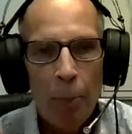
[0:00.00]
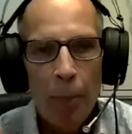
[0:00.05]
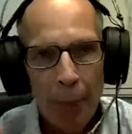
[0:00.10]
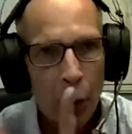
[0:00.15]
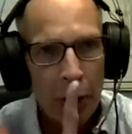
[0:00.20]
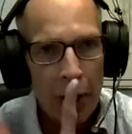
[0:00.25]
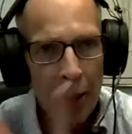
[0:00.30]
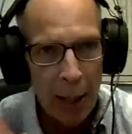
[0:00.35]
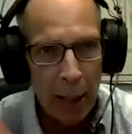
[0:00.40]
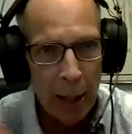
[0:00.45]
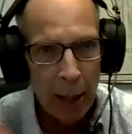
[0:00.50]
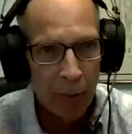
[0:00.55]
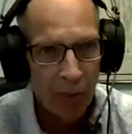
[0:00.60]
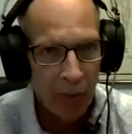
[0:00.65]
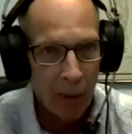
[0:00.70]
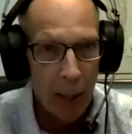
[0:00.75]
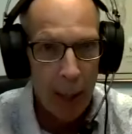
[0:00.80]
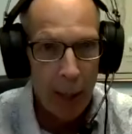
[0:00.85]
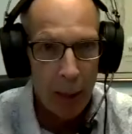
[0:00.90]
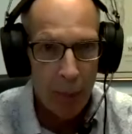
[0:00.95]
able to
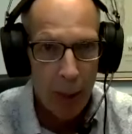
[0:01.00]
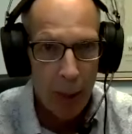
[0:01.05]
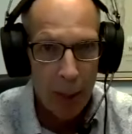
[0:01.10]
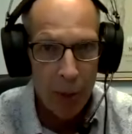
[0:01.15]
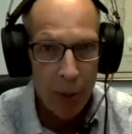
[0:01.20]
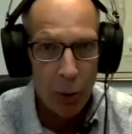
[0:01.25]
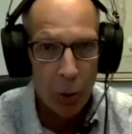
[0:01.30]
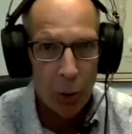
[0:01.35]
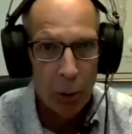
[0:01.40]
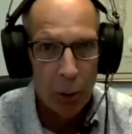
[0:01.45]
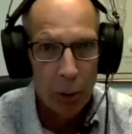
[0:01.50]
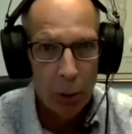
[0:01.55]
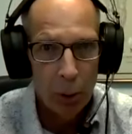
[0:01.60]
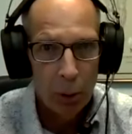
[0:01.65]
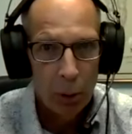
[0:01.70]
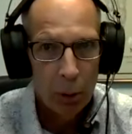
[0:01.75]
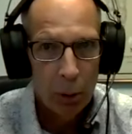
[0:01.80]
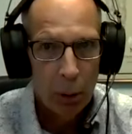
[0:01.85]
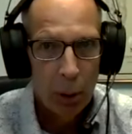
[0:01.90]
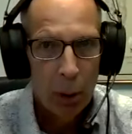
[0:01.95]
identify the muscle